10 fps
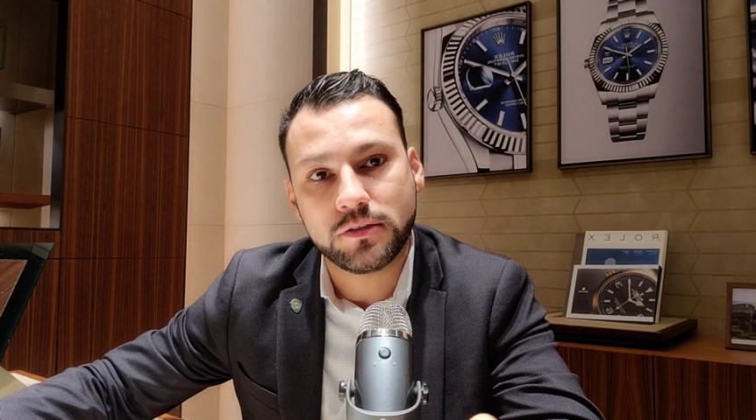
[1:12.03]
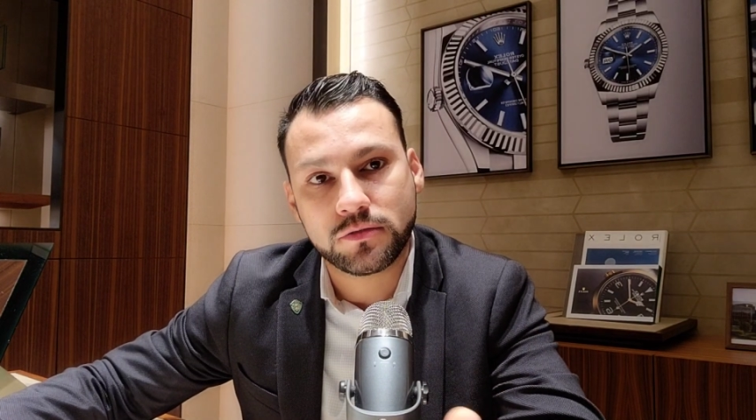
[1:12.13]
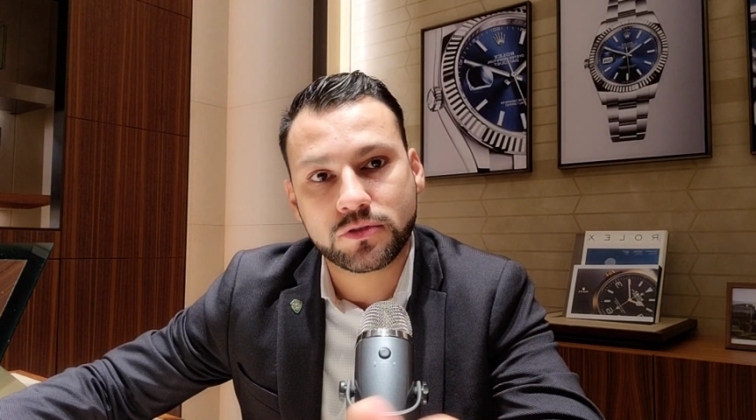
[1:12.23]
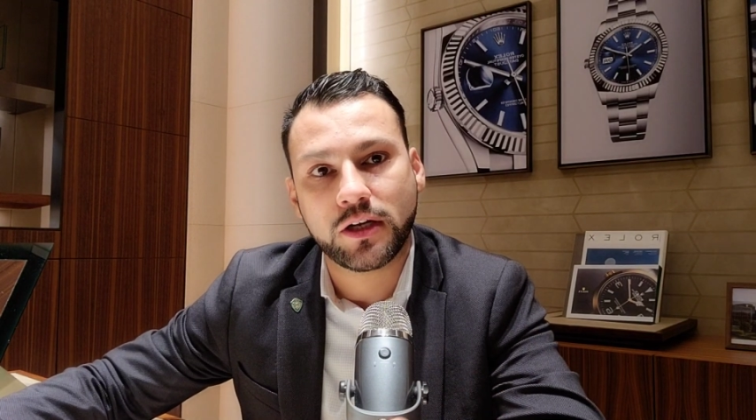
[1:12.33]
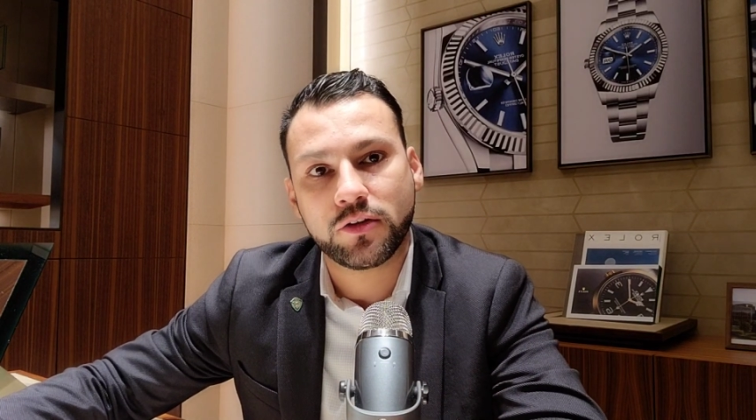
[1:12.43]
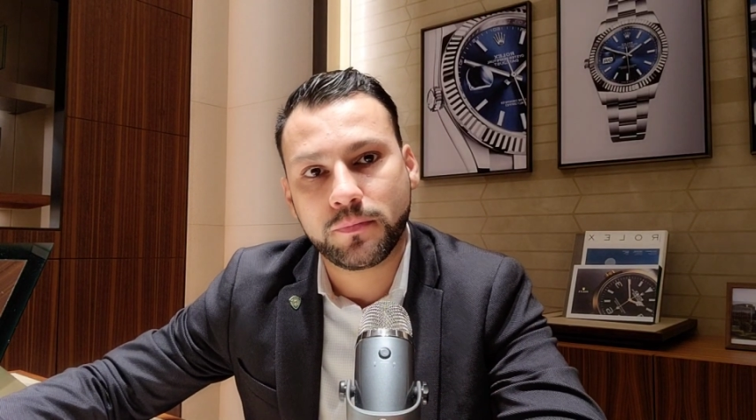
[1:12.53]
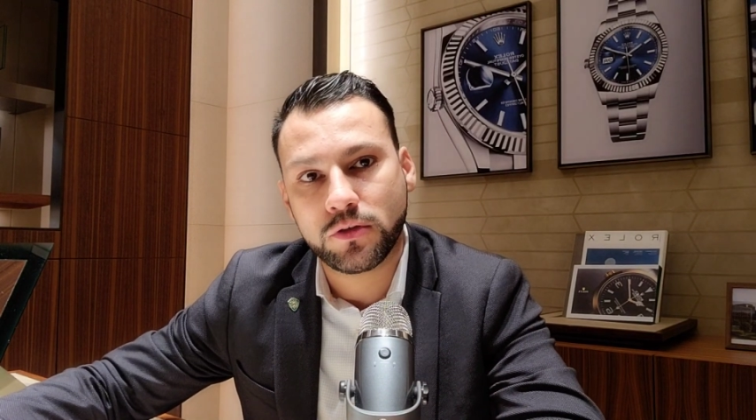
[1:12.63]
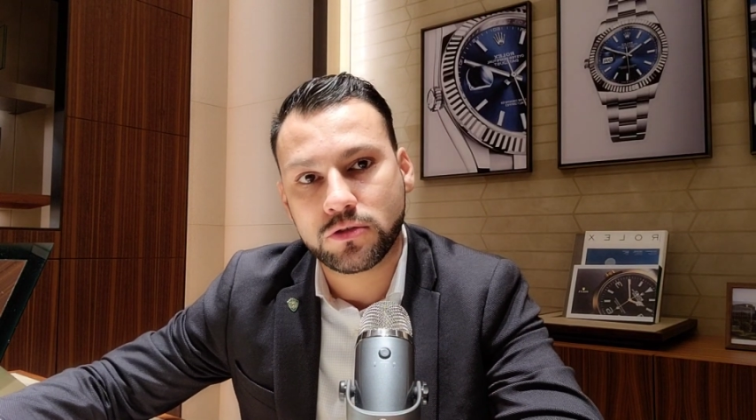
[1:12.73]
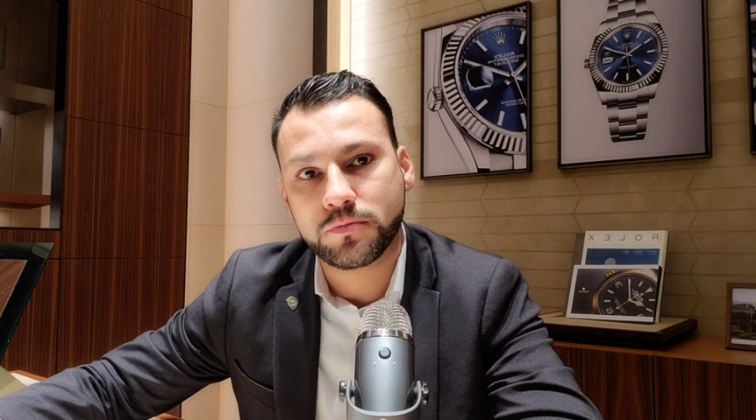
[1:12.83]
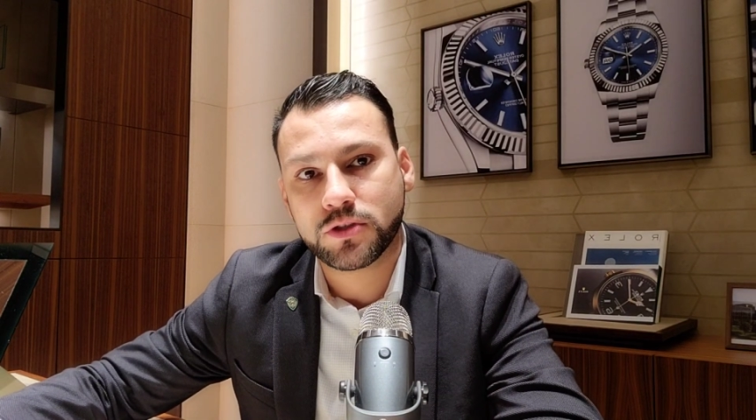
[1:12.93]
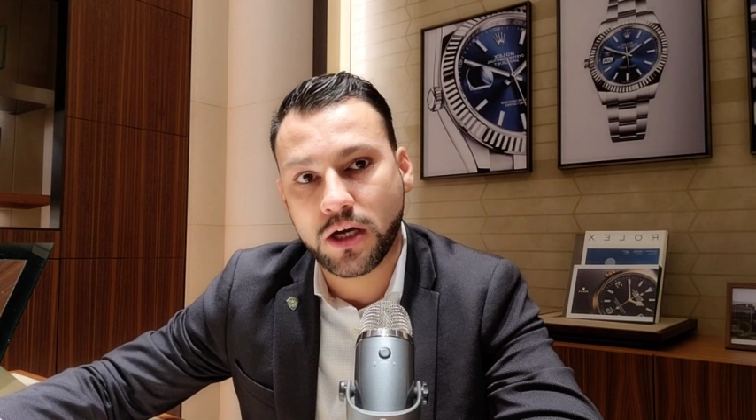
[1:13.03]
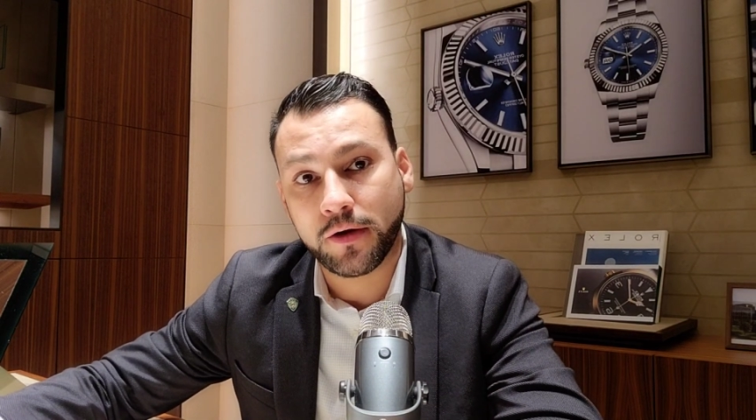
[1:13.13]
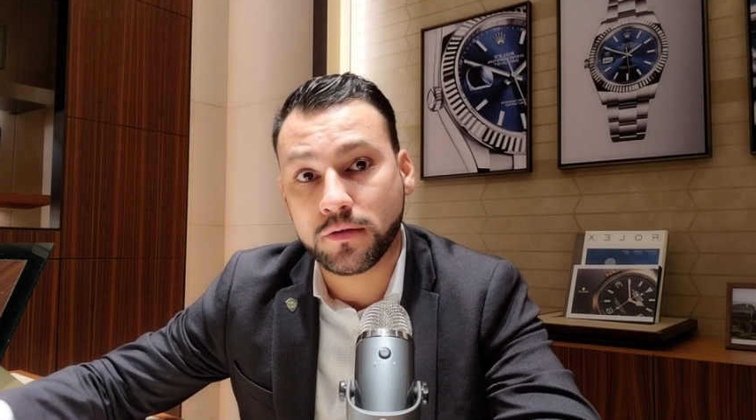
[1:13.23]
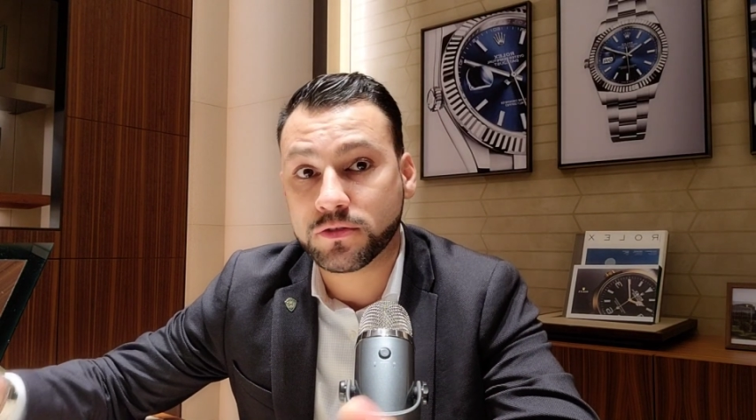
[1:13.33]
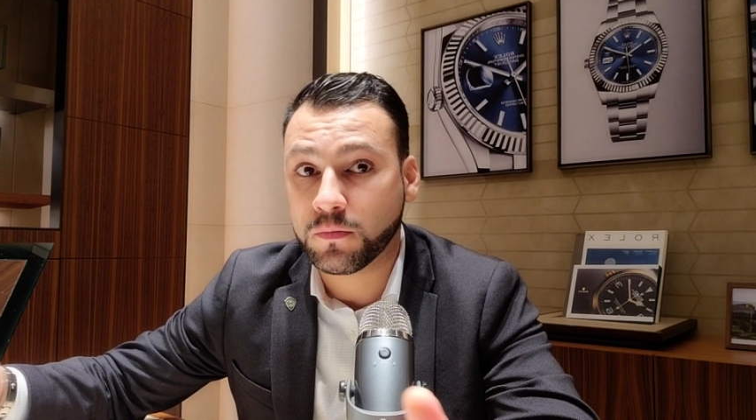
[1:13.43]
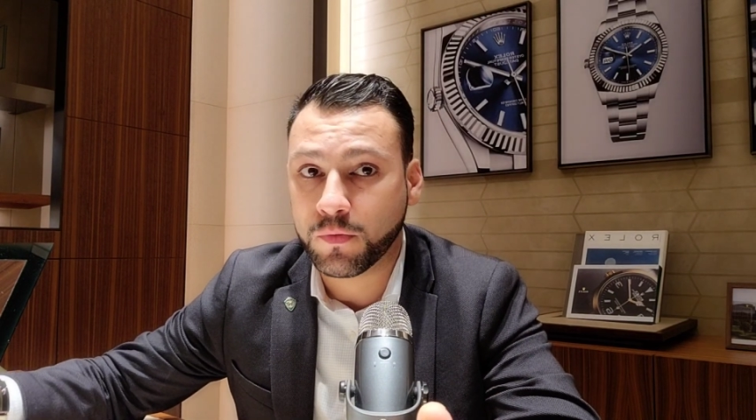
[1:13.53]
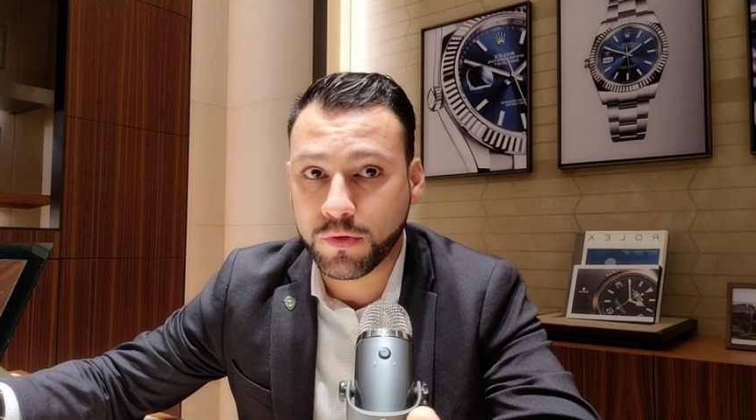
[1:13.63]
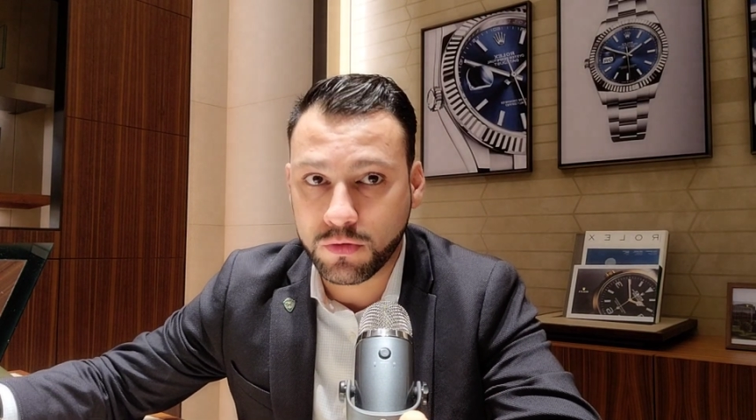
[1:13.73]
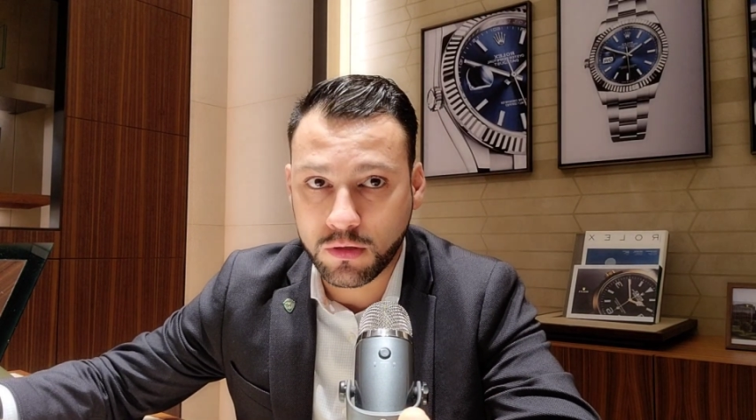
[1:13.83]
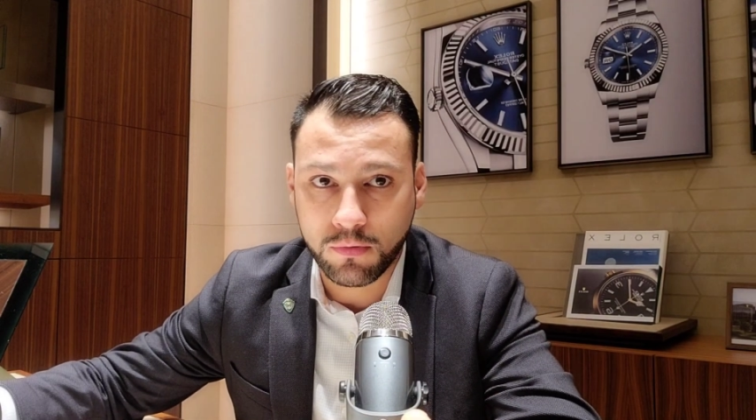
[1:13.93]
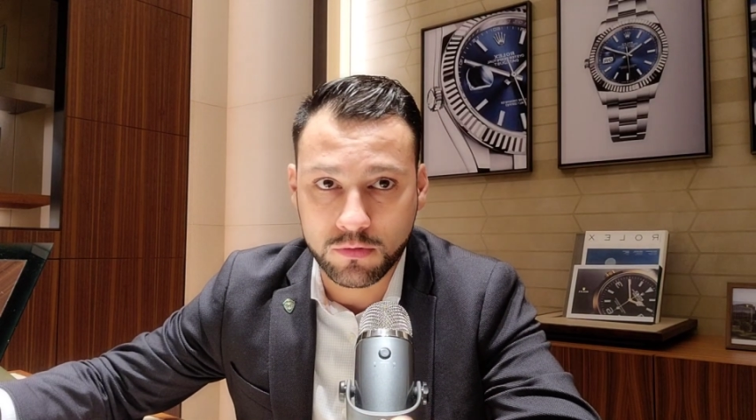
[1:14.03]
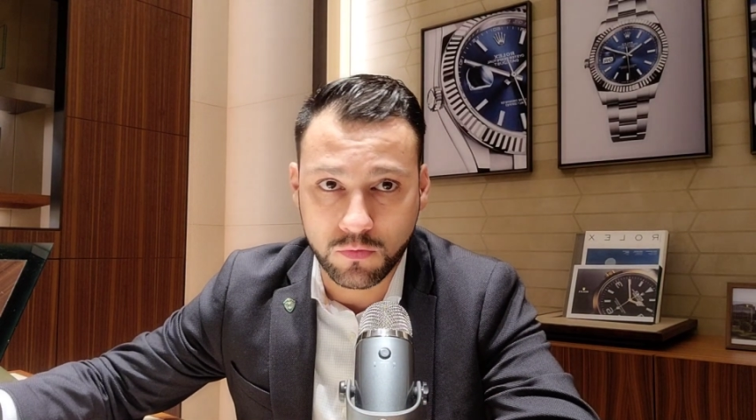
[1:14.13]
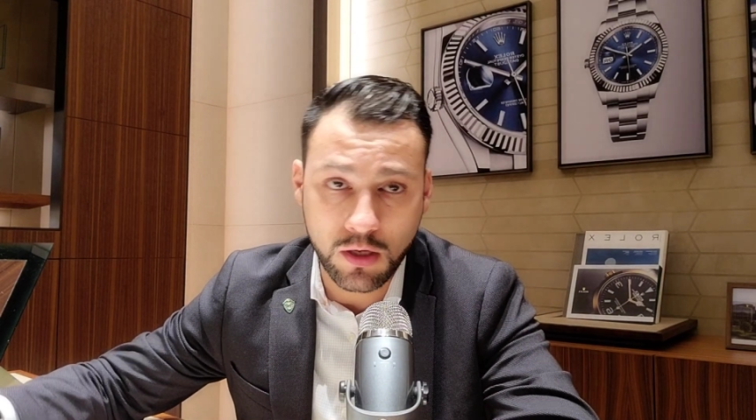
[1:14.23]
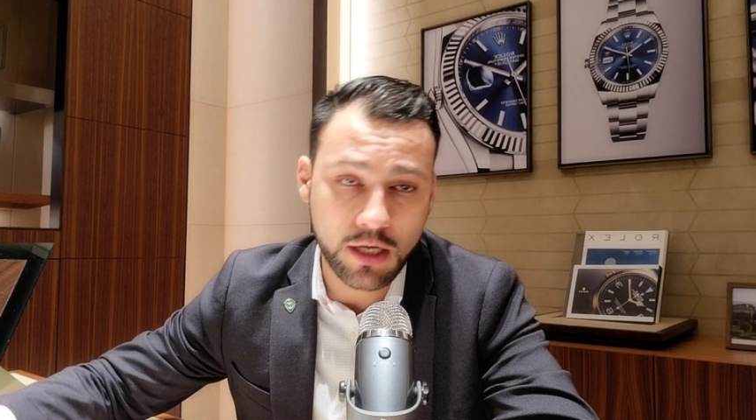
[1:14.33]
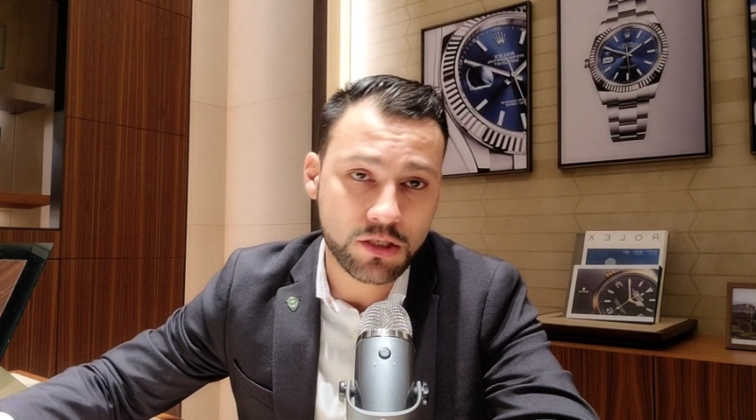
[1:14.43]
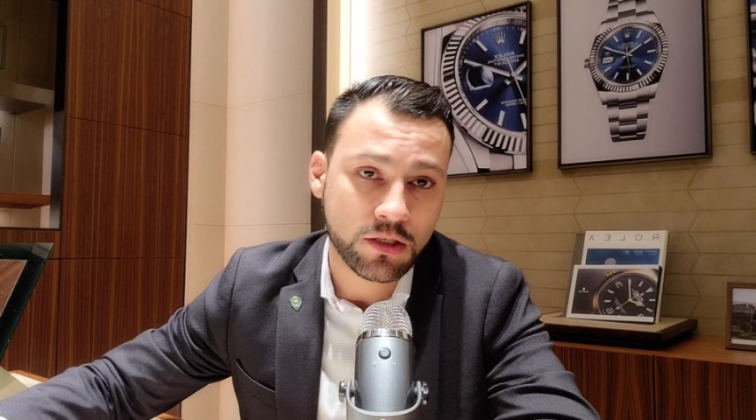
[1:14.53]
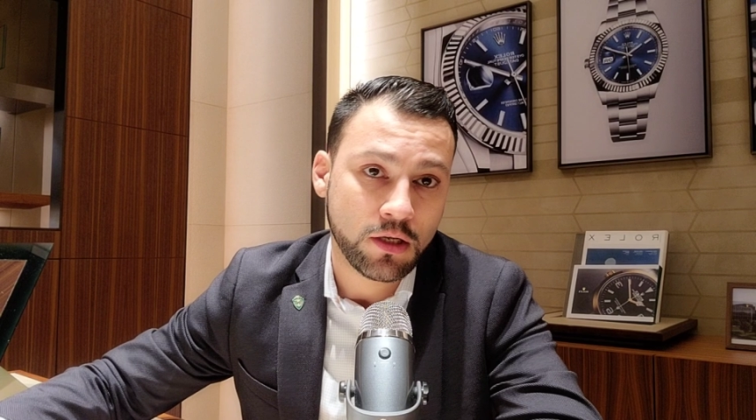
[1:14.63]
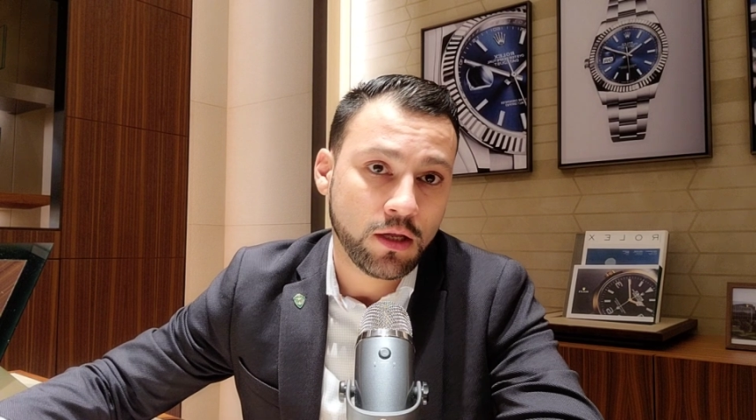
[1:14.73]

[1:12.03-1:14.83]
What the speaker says: subscribe to my YouTube channel, tell me what you think about the watch,